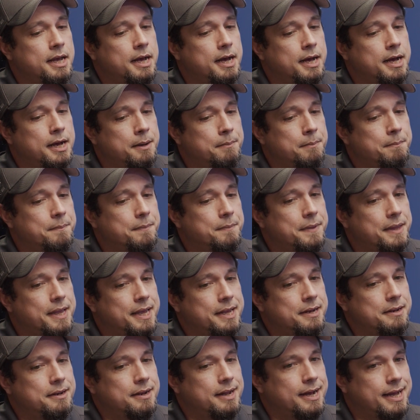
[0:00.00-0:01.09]

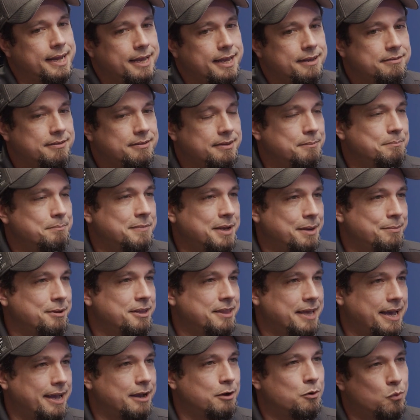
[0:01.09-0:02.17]
And I guess maybe
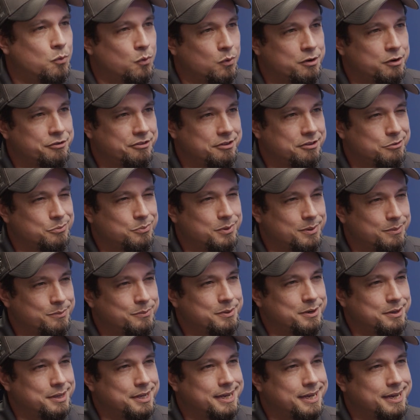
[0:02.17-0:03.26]
that course is what
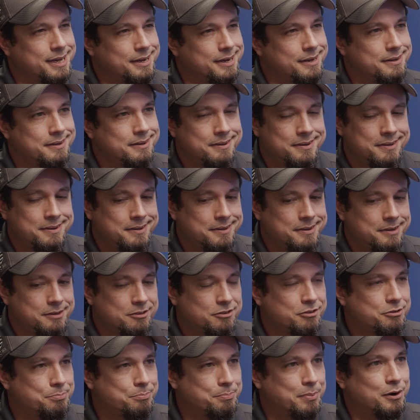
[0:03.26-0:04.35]
really kind of
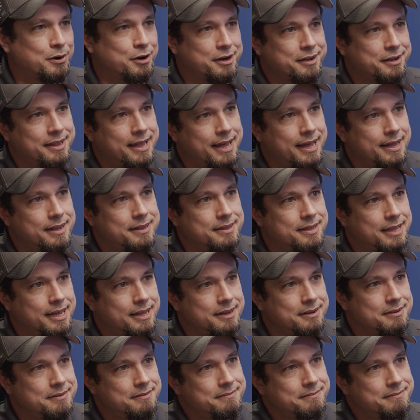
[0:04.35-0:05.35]
sparked that